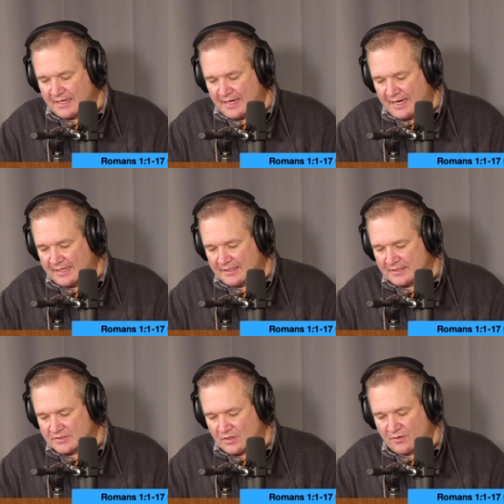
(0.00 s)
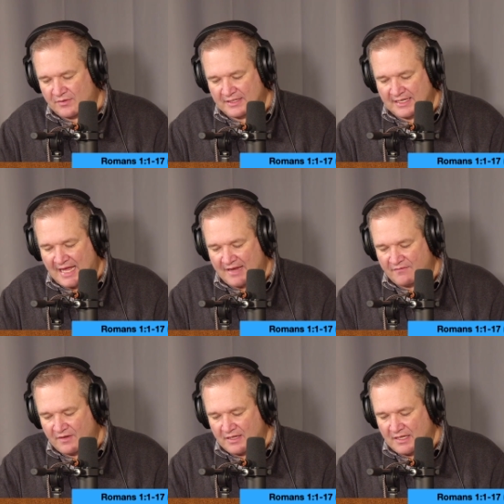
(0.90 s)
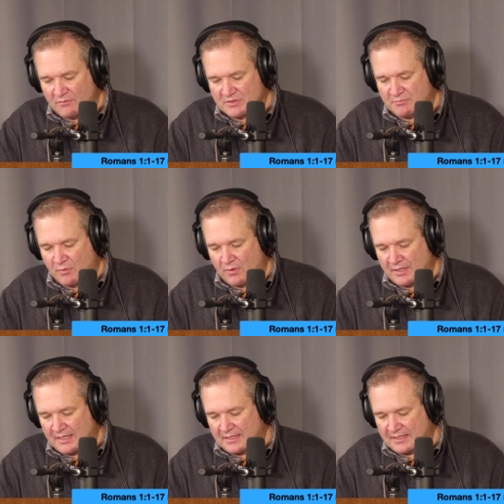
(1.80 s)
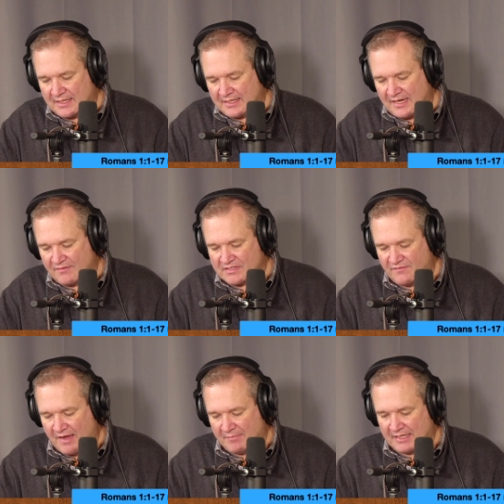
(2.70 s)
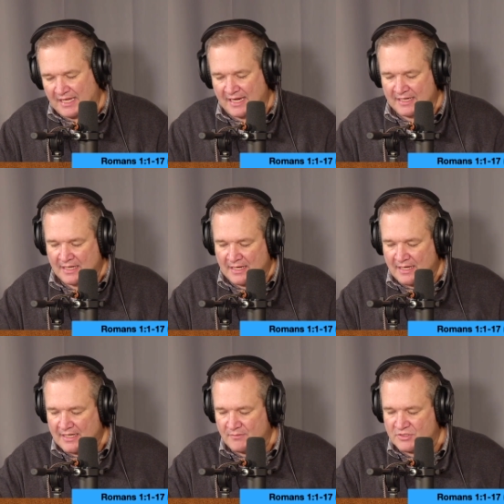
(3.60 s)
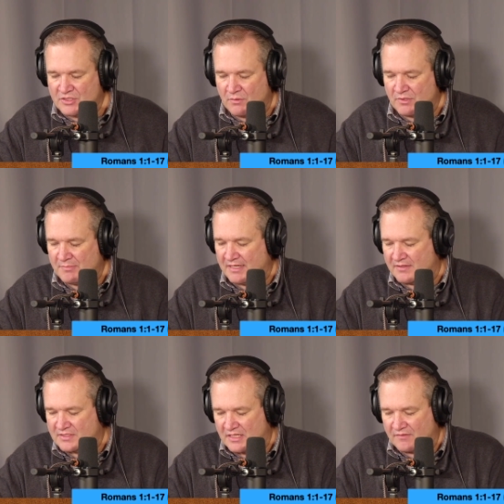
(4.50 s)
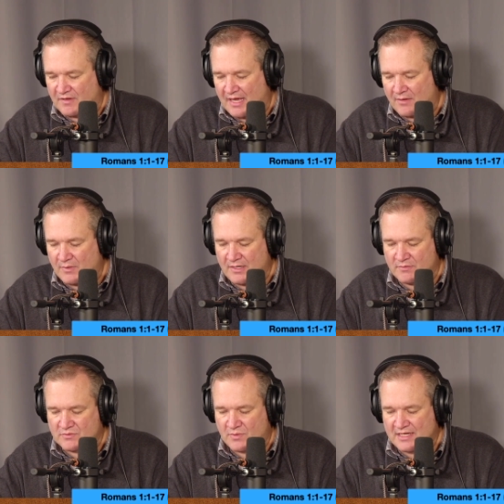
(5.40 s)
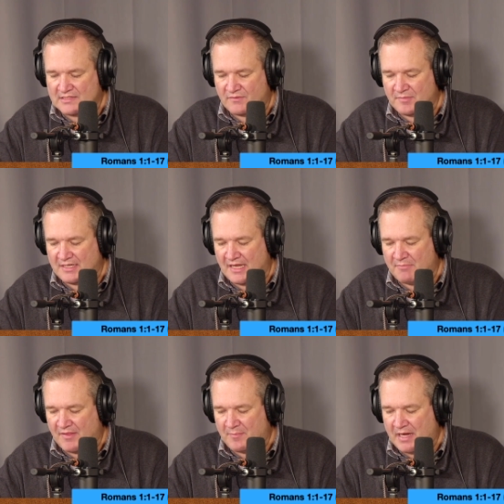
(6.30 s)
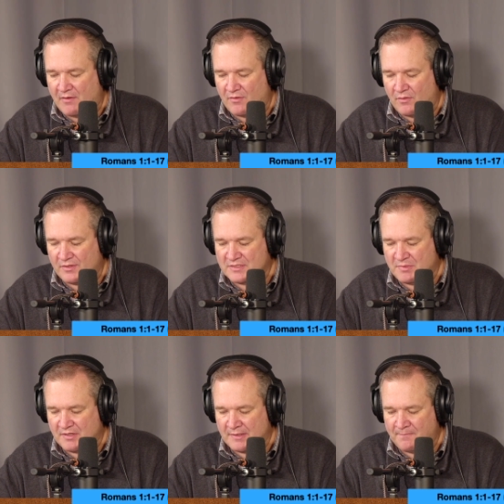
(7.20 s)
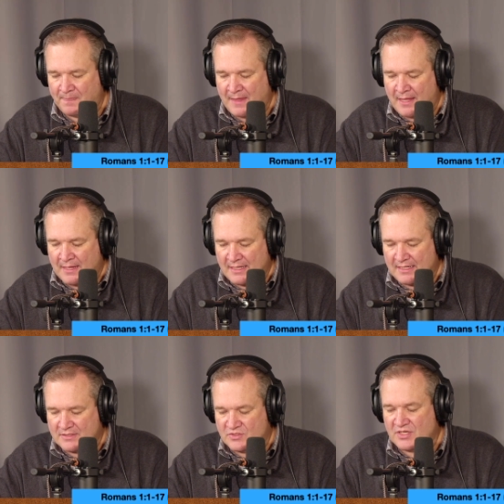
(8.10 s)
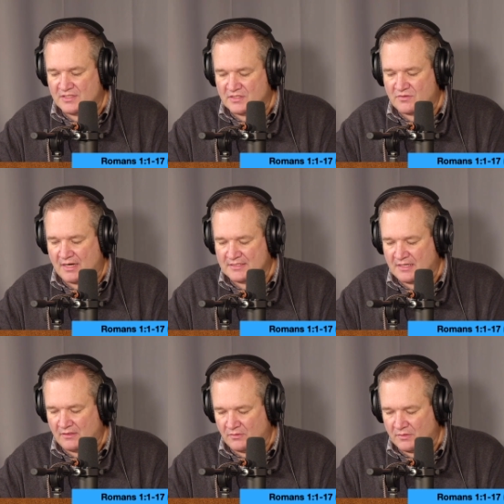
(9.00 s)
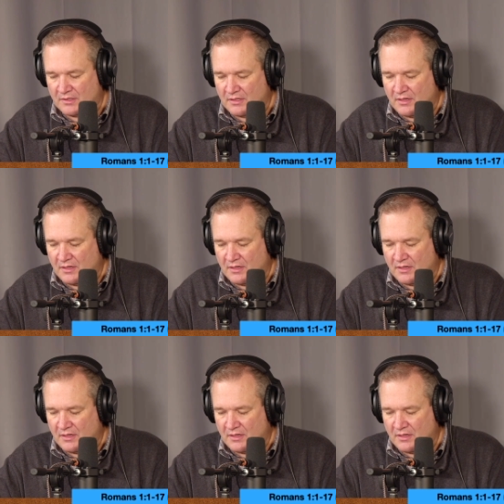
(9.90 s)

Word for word: and in his earthly life, he was born into King David's family line, and he was shown to be the Son of God when he was raised from the dead by the power of the Holy Spirit. He is Jesus Christ our Lord.